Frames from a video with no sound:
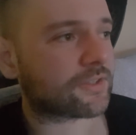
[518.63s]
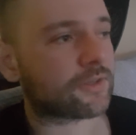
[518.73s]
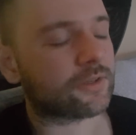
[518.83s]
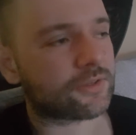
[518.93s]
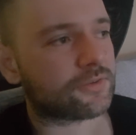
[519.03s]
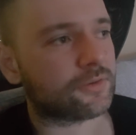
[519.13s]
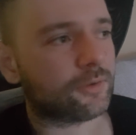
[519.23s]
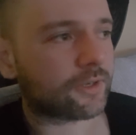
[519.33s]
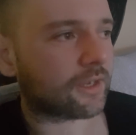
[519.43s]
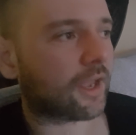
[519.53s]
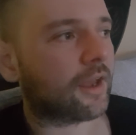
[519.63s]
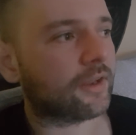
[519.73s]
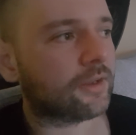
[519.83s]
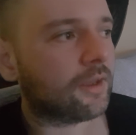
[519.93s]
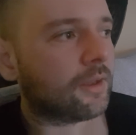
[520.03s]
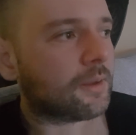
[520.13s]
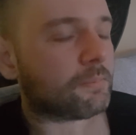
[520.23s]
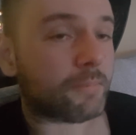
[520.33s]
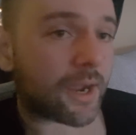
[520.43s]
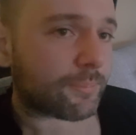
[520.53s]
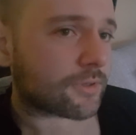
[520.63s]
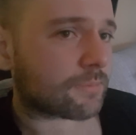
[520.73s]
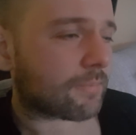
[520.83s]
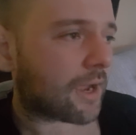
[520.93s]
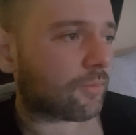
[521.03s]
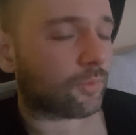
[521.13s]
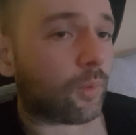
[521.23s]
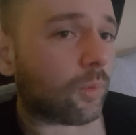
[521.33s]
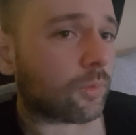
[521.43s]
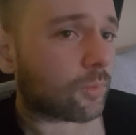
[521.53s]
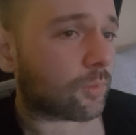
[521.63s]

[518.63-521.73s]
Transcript: I started looking at my role